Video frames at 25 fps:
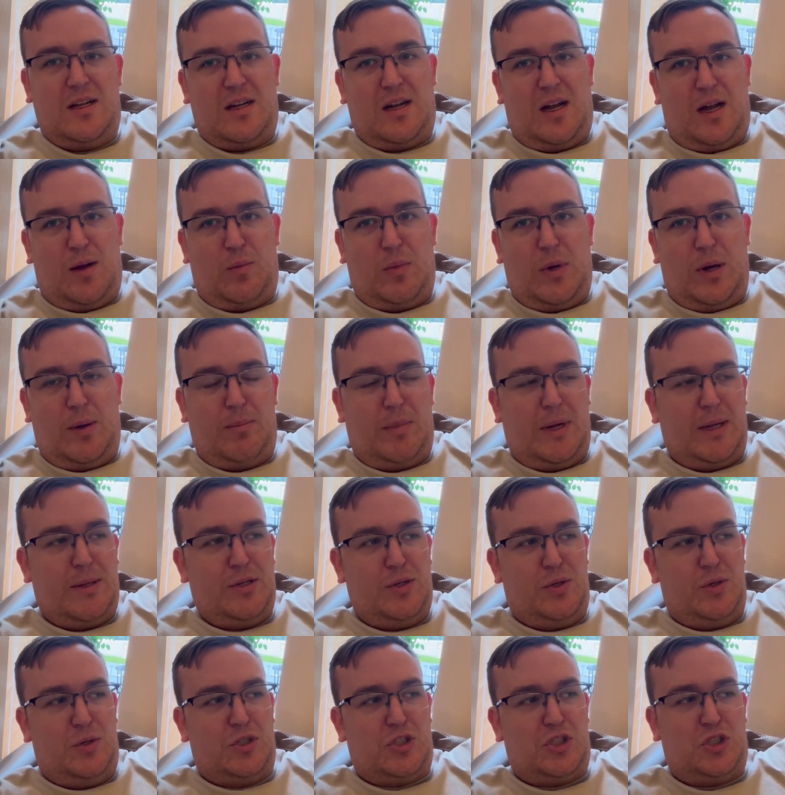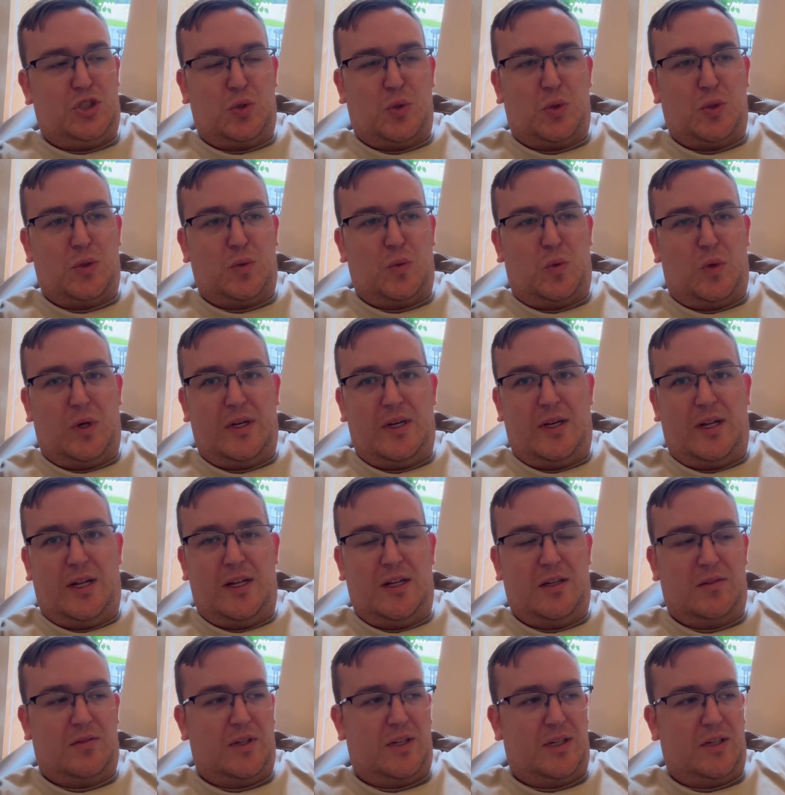I might do a short one day
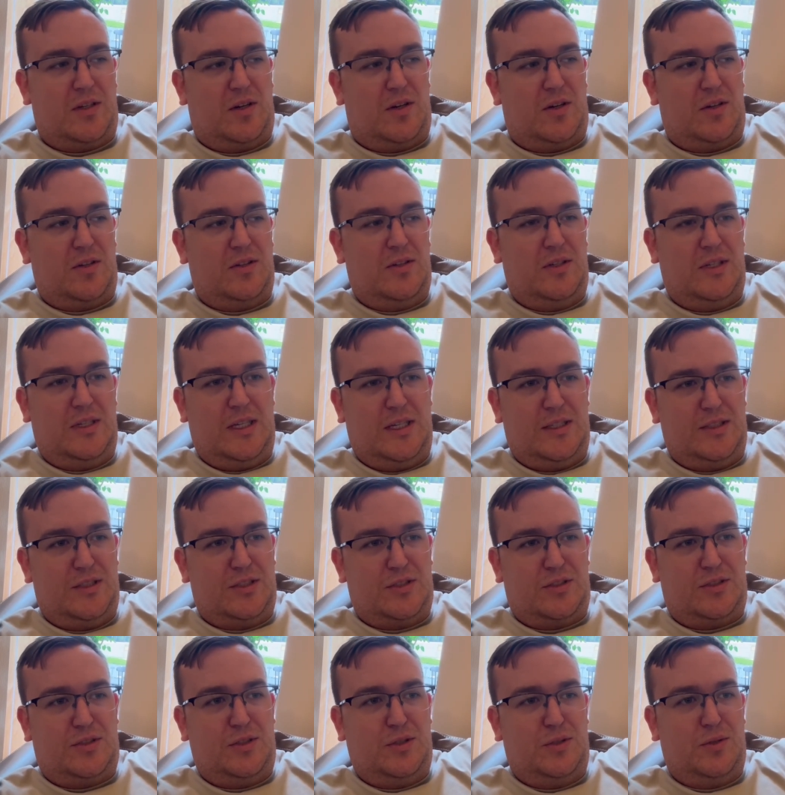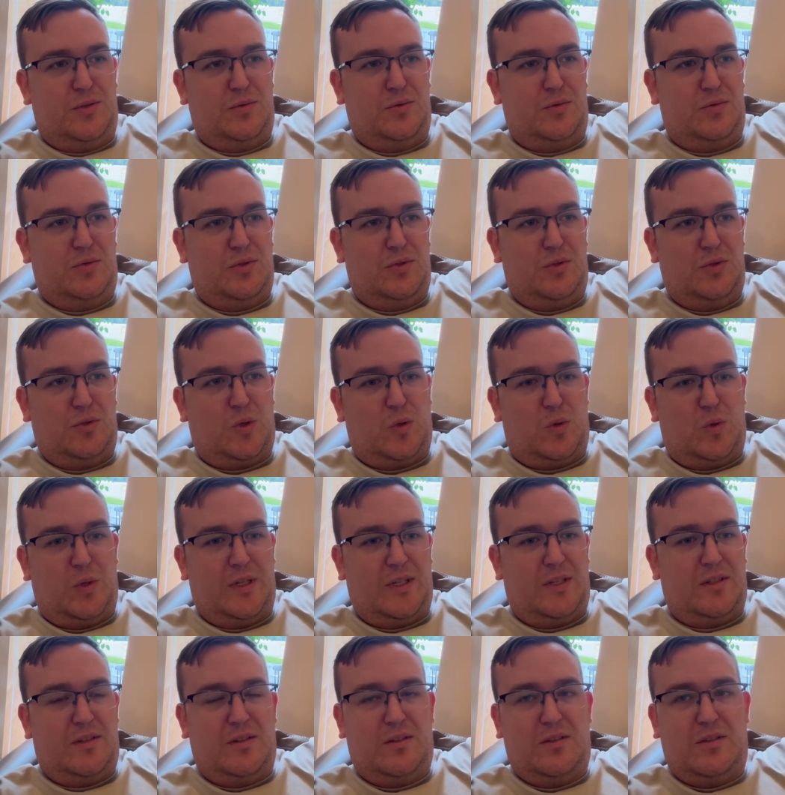of like and just do
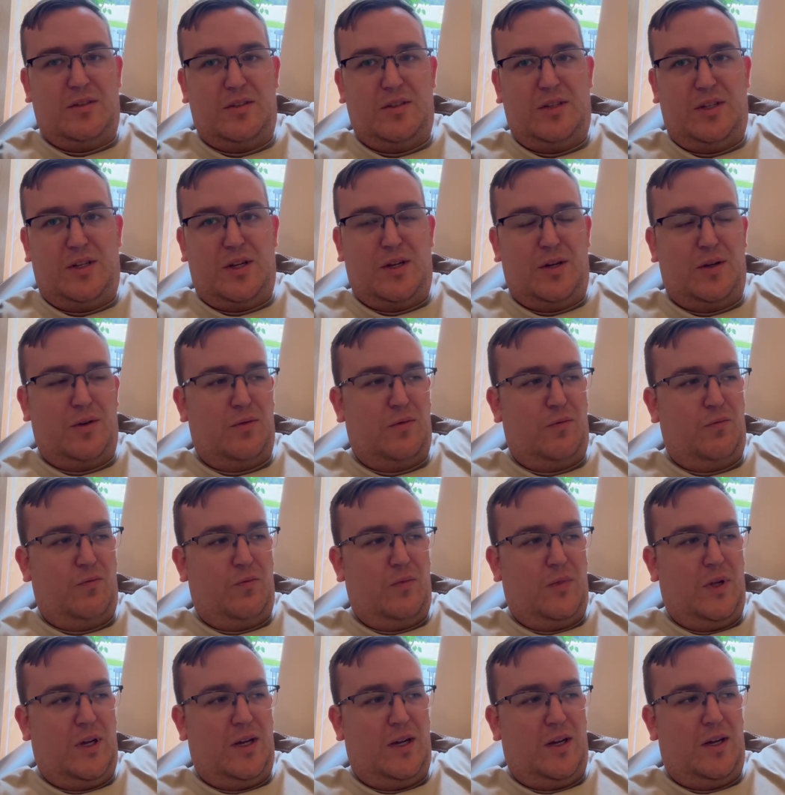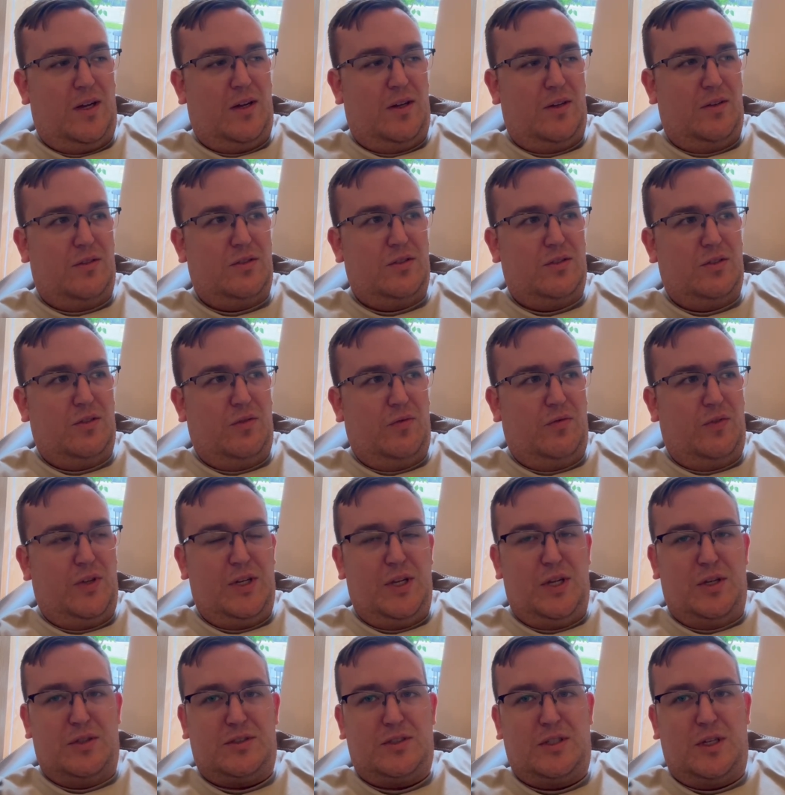quick, you know,
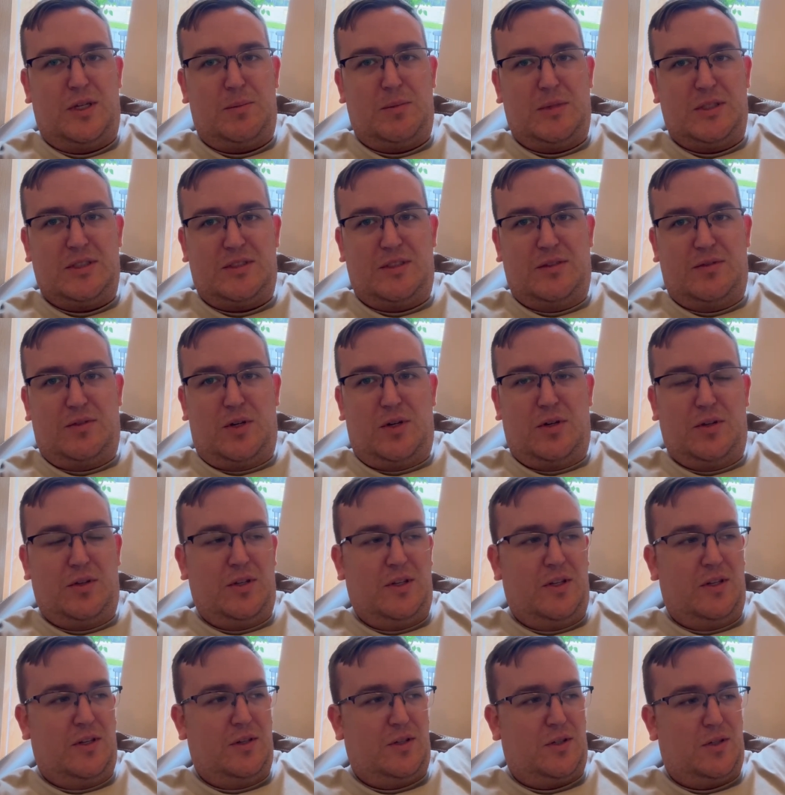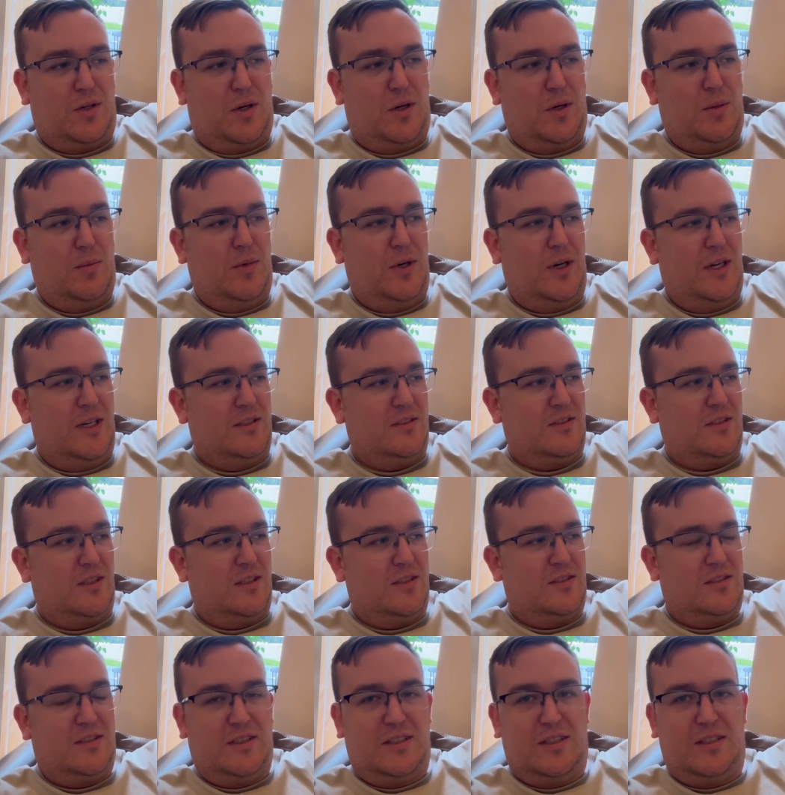video segments of all the car brands I
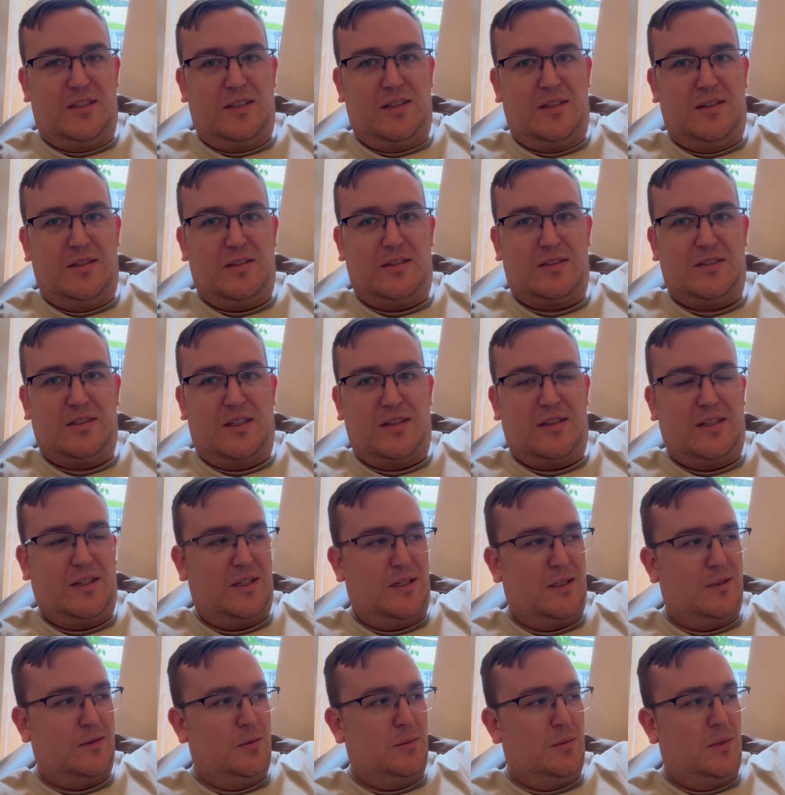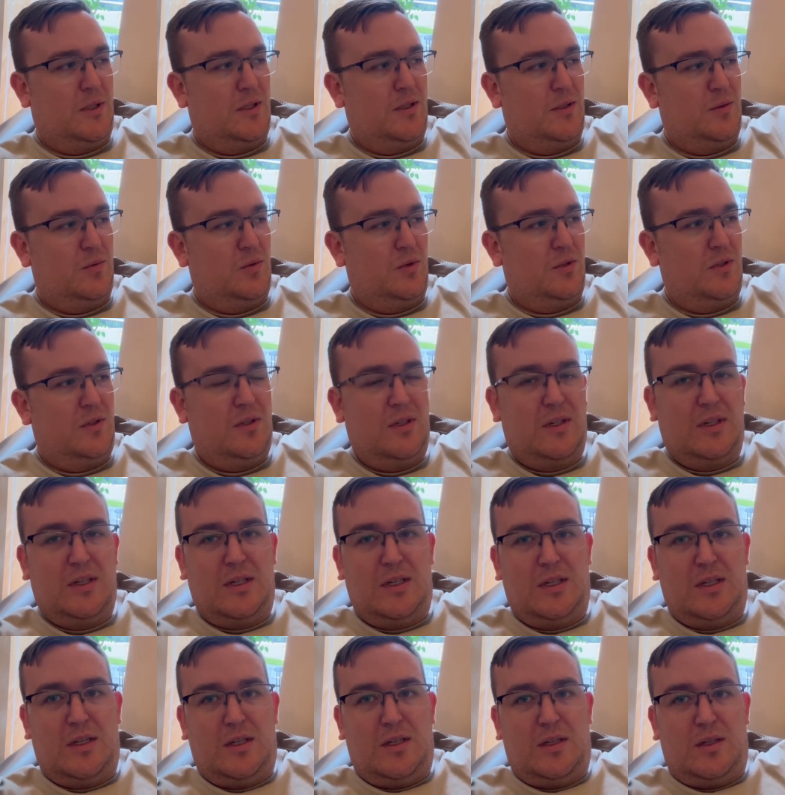see here, because I think everybody
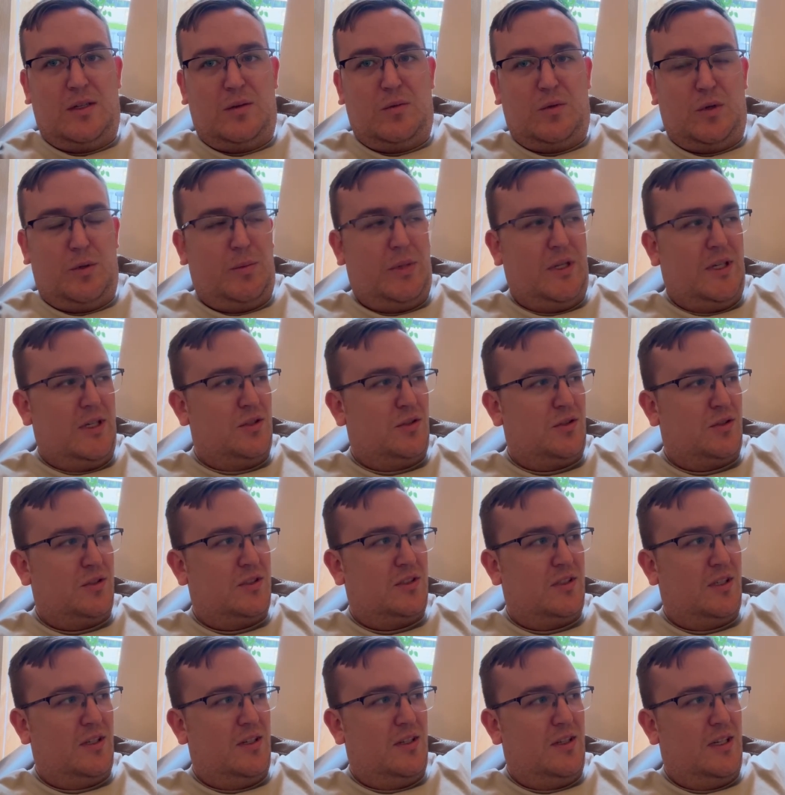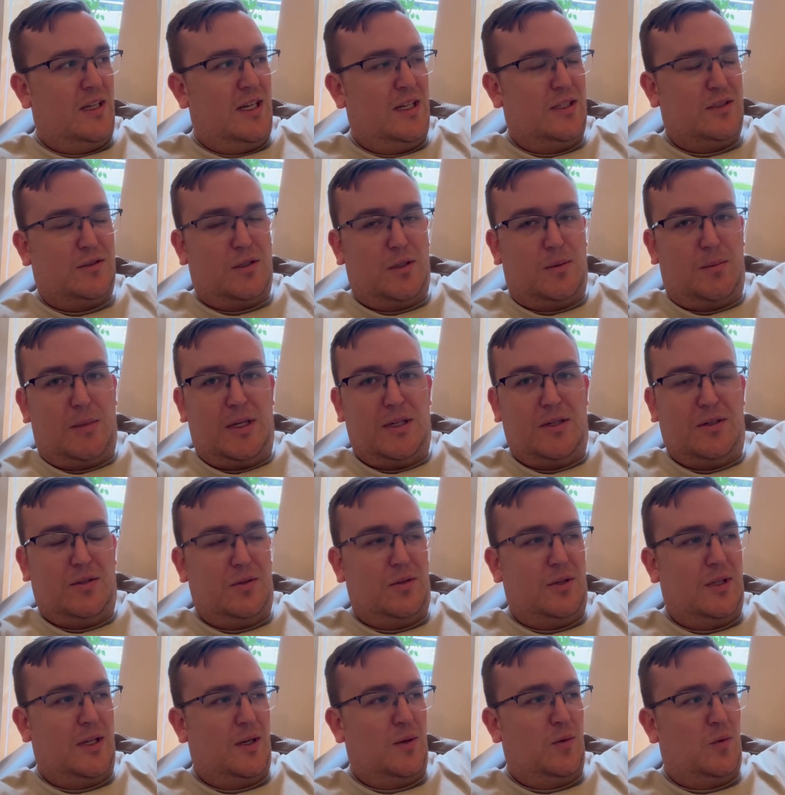would be interested in that. So I might do
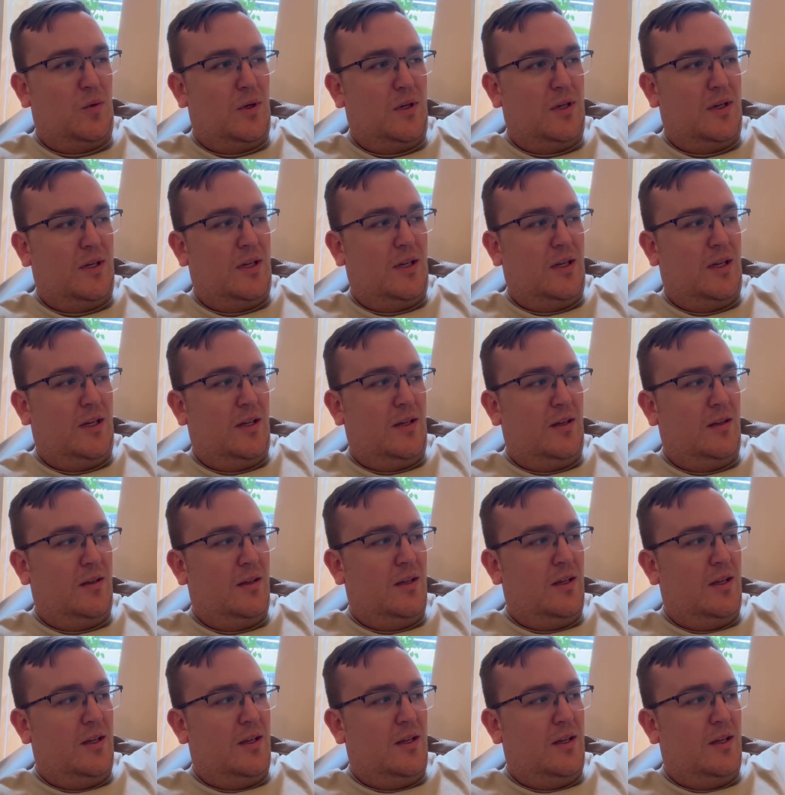that one day.